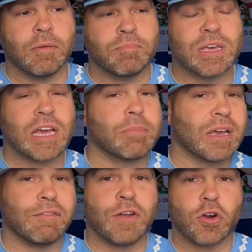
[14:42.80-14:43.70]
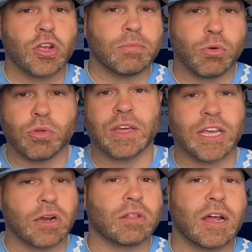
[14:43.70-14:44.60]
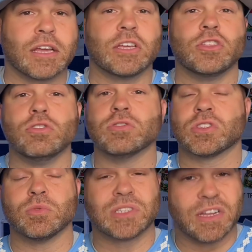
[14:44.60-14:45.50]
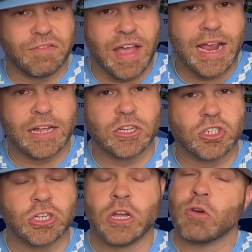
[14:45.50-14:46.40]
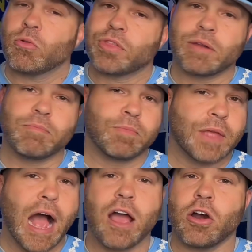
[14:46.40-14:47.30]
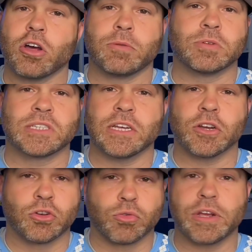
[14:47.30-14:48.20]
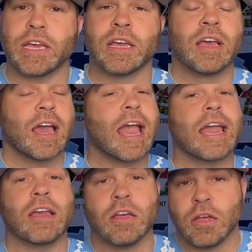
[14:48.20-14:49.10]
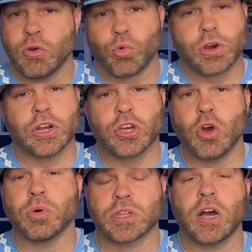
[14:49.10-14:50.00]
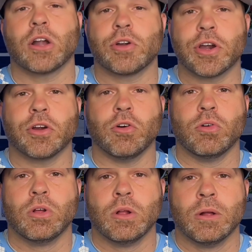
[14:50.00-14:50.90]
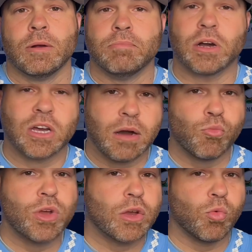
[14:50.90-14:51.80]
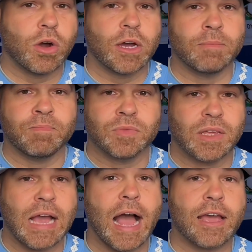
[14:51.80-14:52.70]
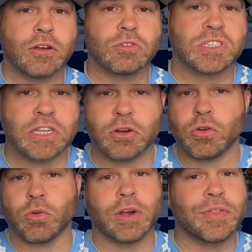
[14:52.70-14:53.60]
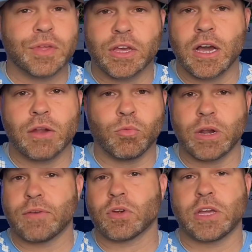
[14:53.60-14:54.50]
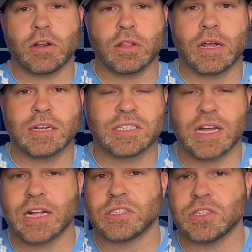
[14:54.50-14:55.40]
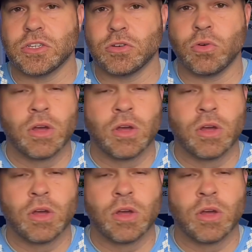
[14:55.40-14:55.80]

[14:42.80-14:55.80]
becoming a variable that Carolina can use to its advantage, well, then I 100% agree, hey, we're going to go with Conner Harrell. But come week 1, guy under center or in the gun, whatever Carolina decides to do,